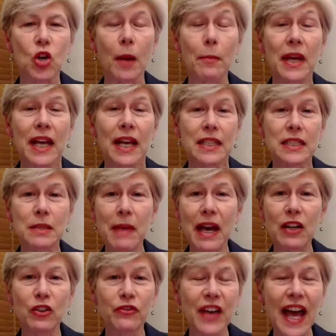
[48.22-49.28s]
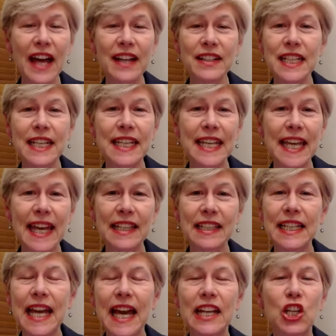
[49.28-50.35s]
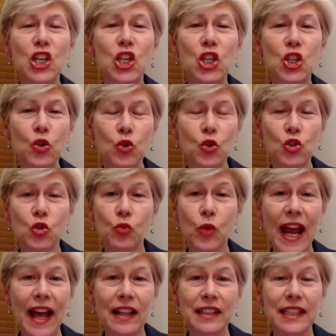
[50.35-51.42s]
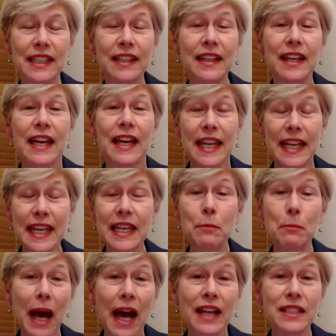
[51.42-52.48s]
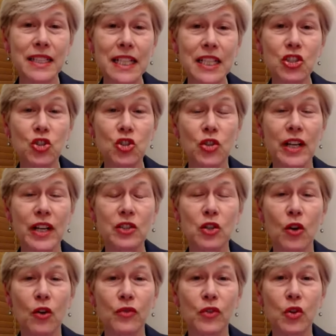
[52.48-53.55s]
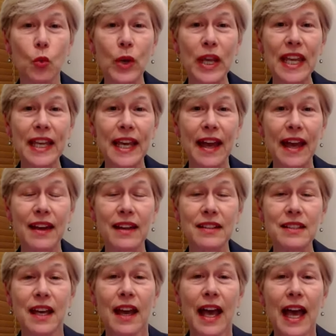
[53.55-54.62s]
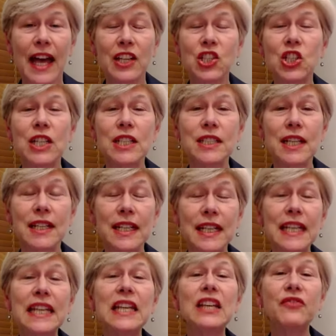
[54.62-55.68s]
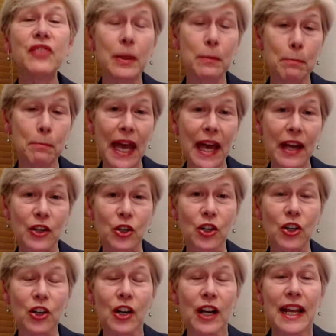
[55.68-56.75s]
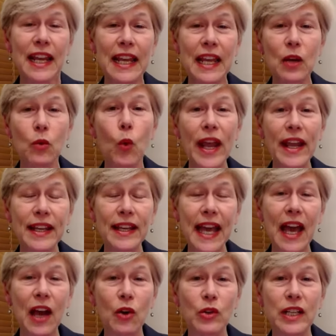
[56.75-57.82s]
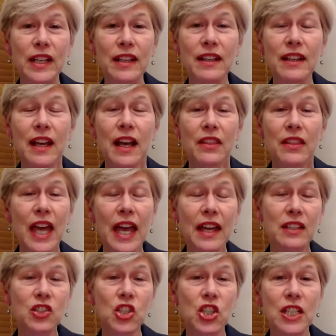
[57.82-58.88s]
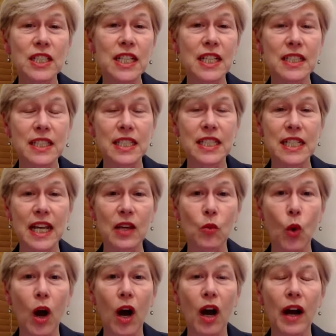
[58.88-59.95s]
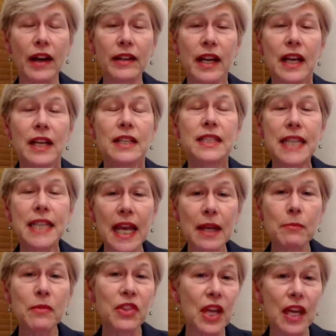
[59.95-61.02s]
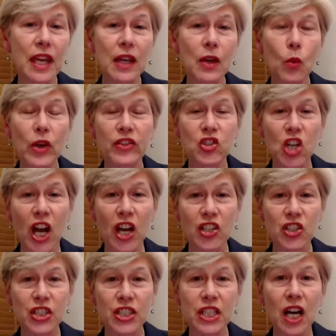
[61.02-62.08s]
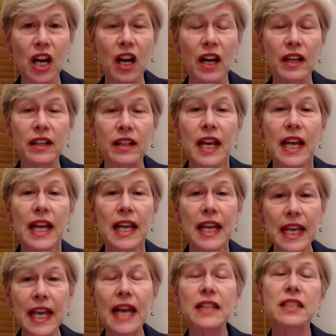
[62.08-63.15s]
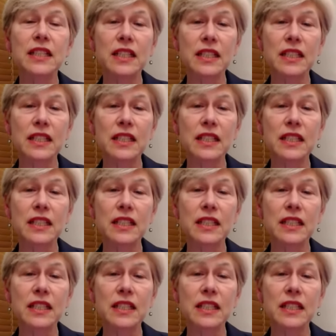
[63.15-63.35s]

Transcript: Trump. As a matter of fact, Nikki Haley had a huge rally in my district over the weekend, and she did even better in Wake County than she did statewide. Same thing with Josh Stein. He has